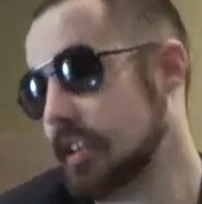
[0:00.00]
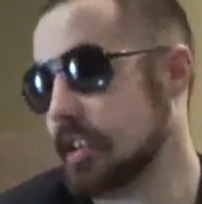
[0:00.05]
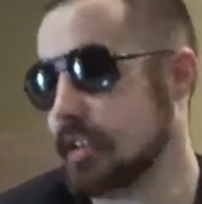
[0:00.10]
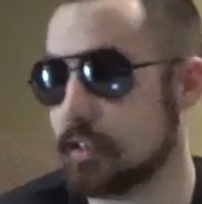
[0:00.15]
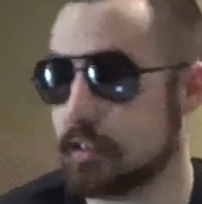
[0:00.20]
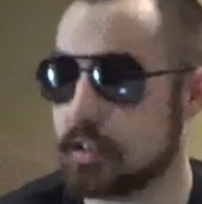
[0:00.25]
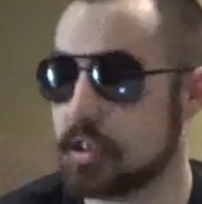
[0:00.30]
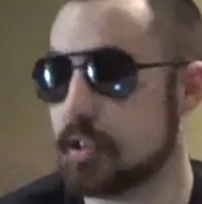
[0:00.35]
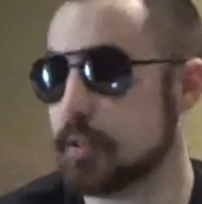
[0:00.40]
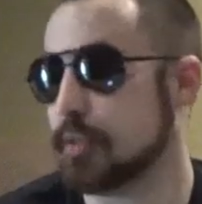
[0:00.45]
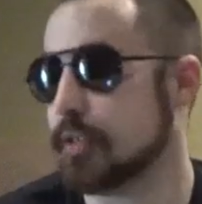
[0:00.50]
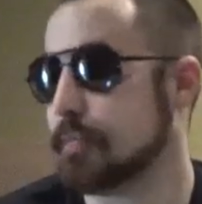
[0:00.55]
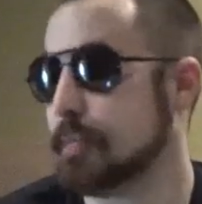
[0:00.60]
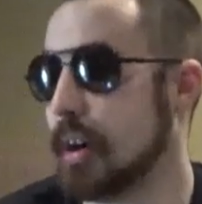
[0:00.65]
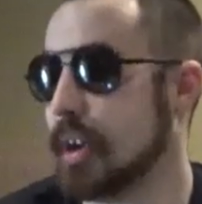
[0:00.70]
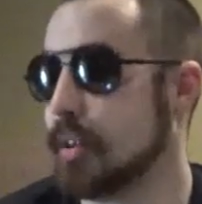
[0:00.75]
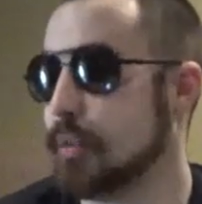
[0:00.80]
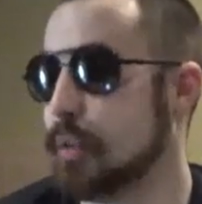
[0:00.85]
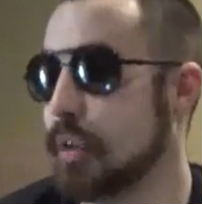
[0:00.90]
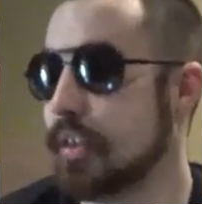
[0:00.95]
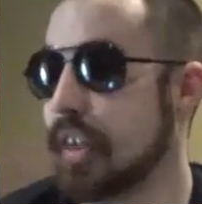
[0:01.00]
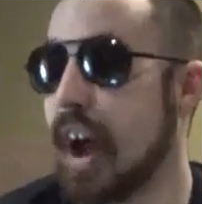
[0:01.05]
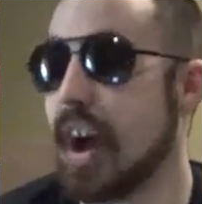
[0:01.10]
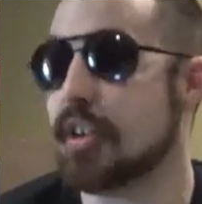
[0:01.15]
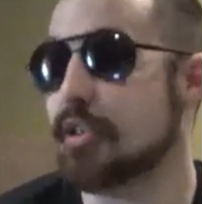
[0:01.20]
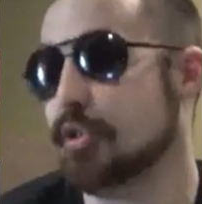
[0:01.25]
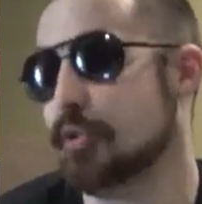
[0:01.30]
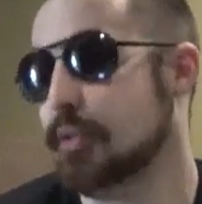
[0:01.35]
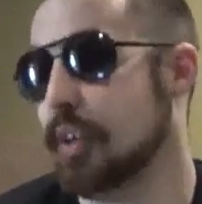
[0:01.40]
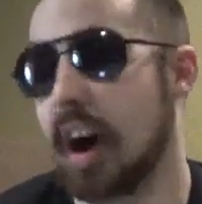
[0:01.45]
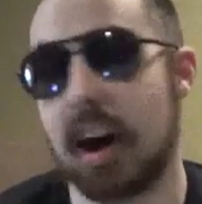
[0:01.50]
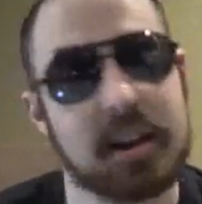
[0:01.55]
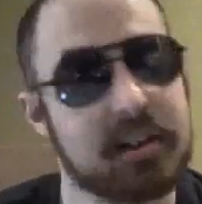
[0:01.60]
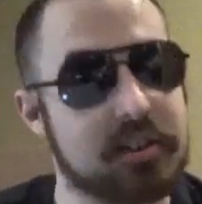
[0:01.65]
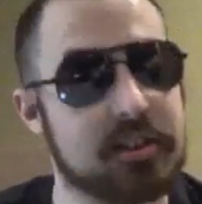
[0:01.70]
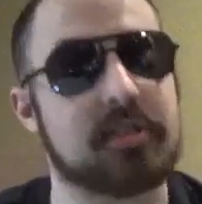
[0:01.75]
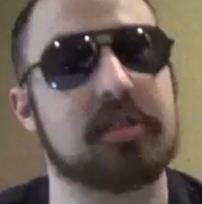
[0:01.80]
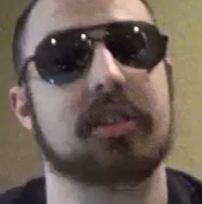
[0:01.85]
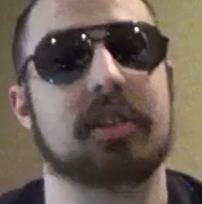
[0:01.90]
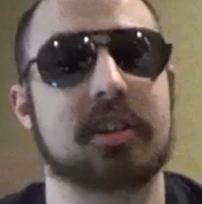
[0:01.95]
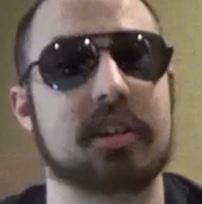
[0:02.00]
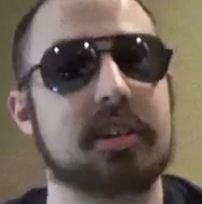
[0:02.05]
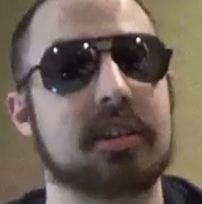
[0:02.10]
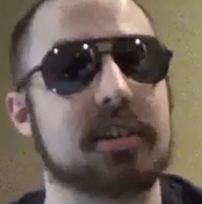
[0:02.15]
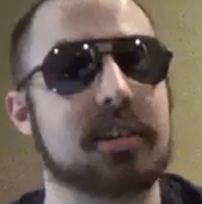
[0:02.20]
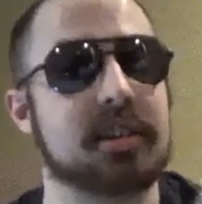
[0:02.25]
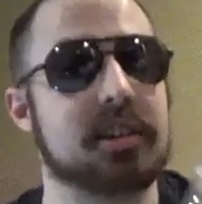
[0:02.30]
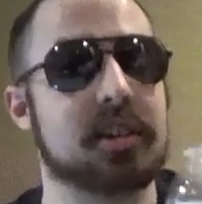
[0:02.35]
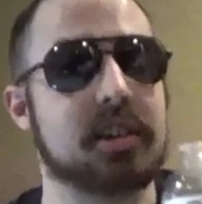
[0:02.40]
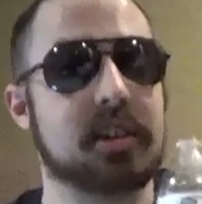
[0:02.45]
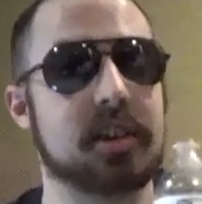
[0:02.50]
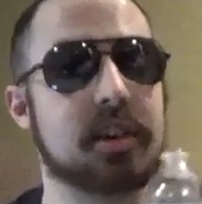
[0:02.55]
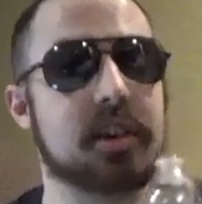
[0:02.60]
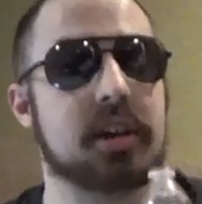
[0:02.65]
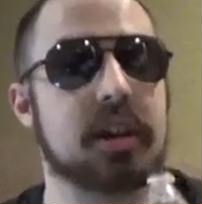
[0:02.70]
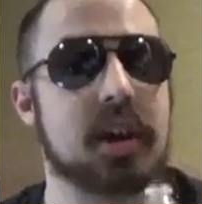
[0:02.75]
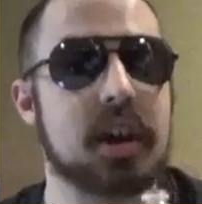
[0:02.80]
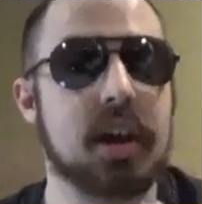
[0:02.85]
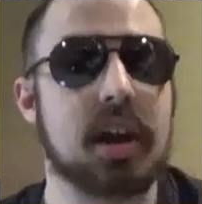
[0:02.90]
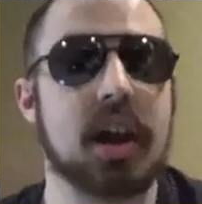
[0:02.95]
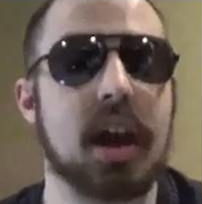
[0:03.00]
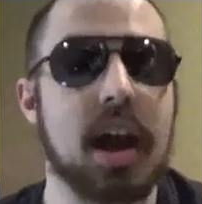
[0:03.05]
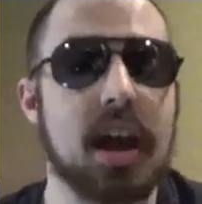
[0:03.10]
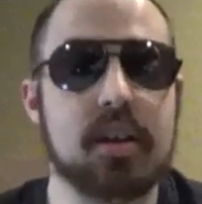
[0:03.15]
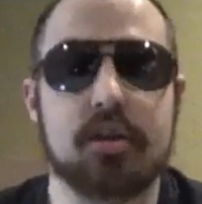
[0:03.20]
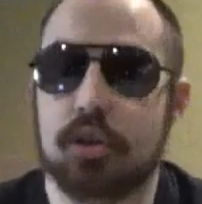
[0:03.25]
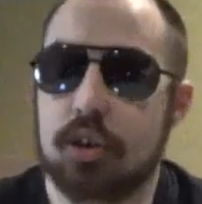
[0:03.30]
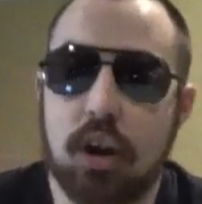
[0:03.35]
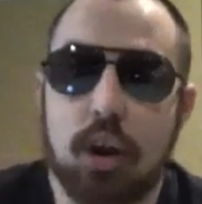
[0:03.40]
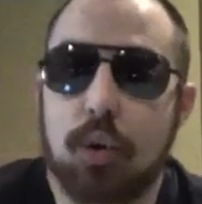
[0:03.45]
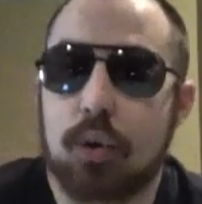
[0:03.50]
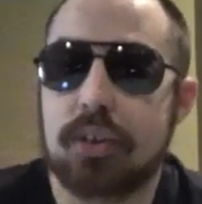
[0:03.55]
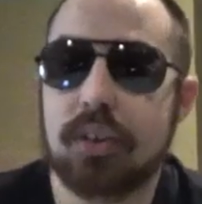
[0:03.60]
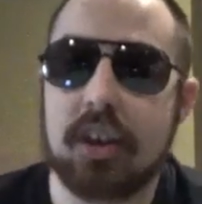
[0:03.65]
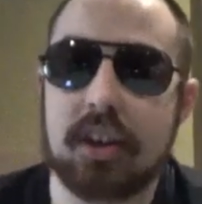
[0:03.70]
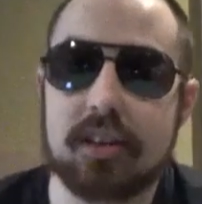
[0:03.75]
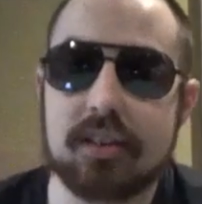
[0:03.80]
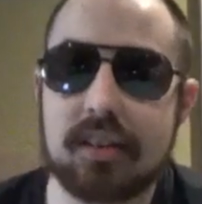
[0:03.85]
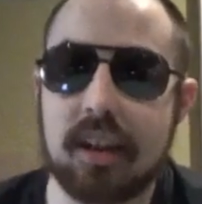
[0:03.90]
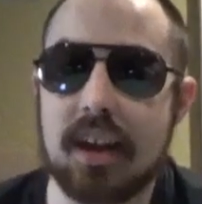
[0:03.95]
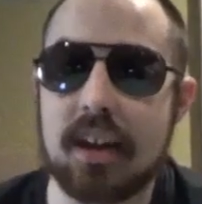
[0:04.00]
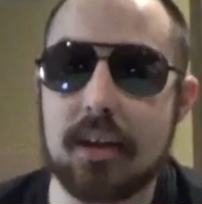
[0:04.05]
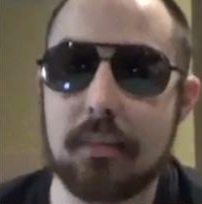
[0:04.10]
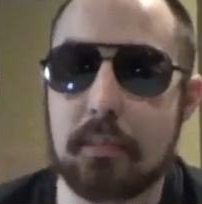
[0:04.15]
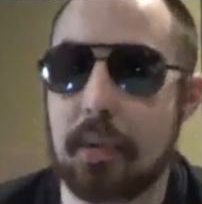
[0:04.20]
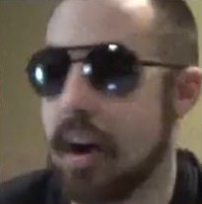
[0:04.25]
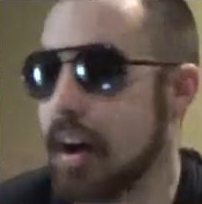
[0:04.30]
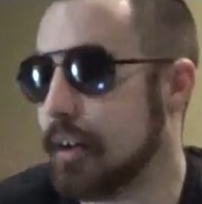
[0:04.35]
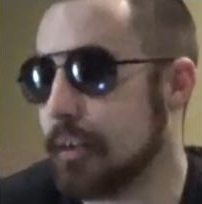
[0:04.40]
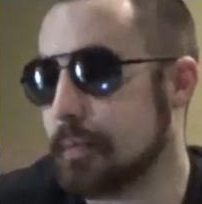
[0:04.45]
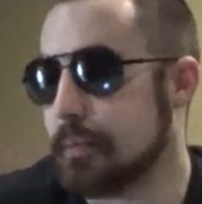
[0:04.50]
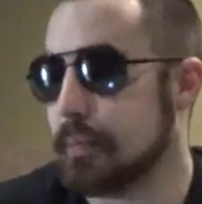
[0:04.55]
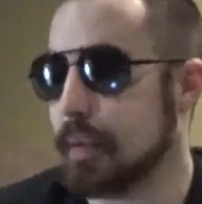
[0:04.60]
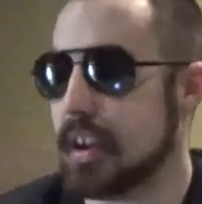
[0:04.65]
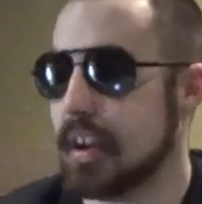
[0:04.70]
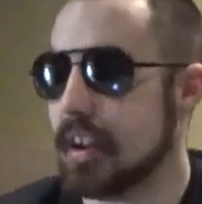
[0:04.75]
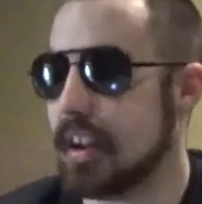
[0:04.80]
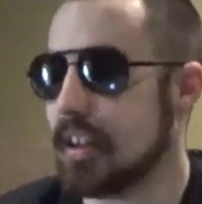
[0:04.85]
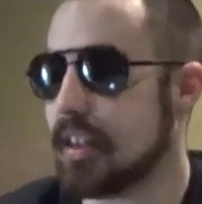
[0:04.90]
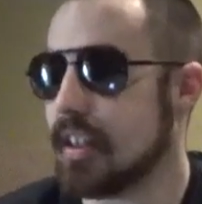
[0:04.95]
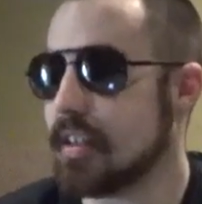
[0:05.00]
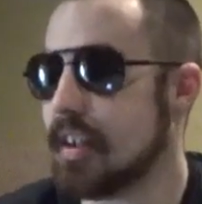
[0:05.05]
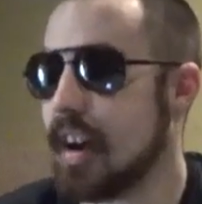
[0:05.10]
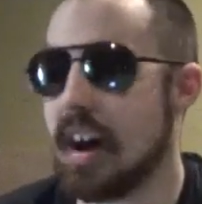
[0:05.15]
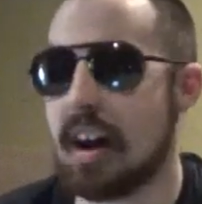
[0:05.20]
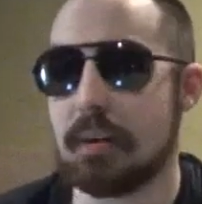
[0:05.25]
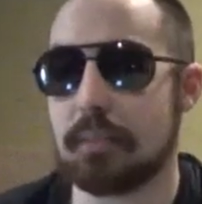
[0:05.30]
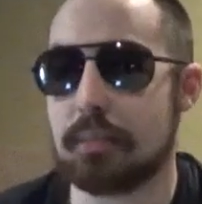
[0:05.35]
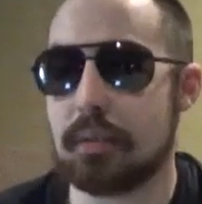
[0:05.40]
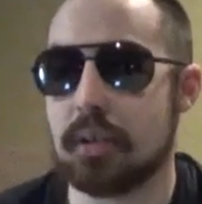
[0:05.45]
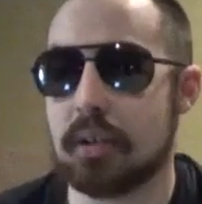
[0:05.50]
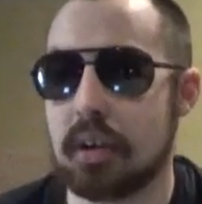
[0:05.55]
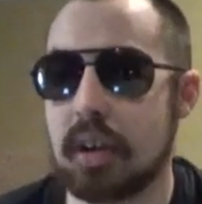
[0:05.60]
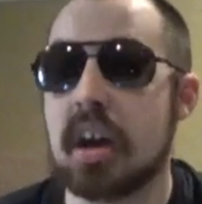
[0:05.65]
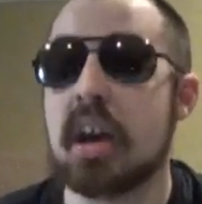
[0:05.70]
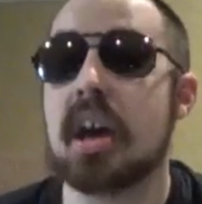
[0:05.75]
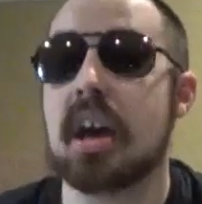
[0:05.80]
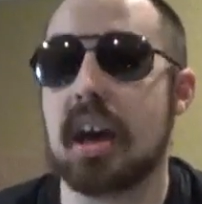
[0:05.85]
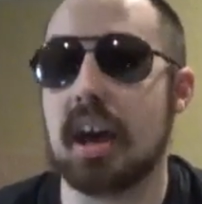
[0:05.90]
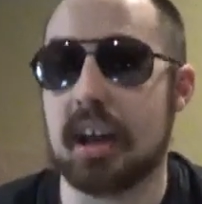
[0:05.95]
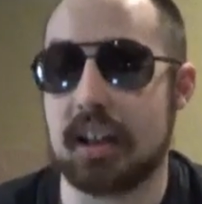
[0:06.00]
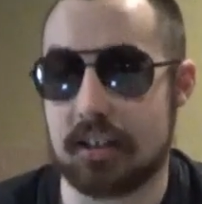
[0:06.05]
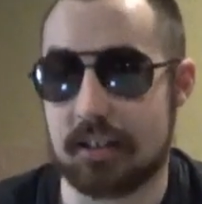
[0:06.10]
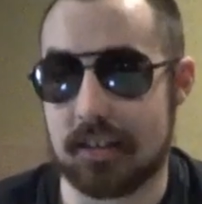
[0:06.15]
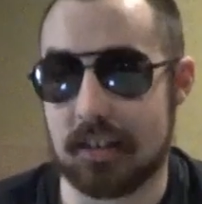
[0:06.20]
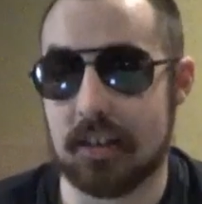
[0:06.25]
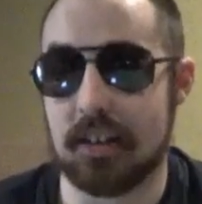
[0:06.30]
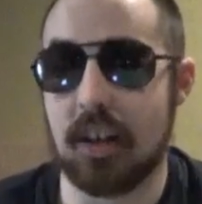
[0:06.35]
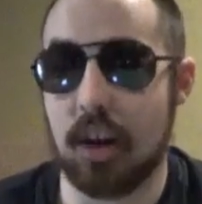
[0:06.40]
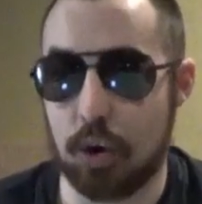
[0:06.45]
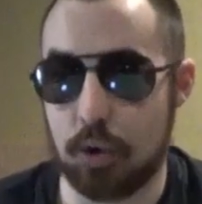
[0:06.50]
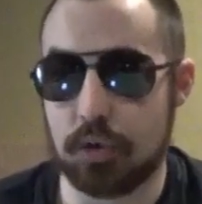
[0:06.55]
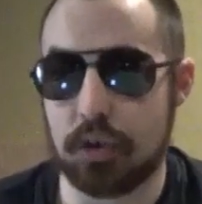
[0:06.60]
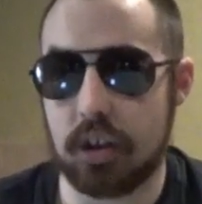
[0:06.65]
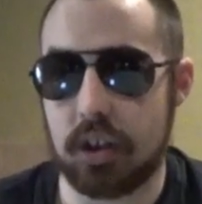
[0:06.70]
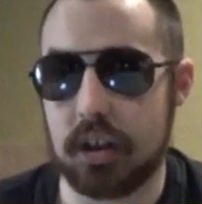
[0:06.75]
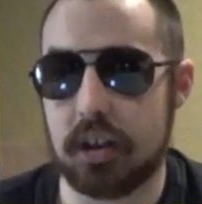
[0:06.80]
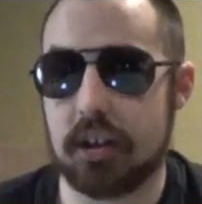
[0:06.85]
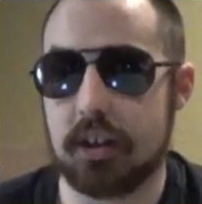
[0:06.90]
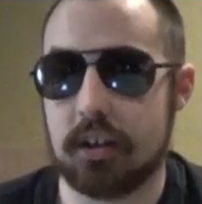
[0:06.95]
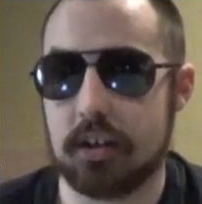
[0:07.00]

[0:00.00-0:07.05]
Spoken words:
She responded with, "I do not suck." And you know what they say about being at the top? It's lonely.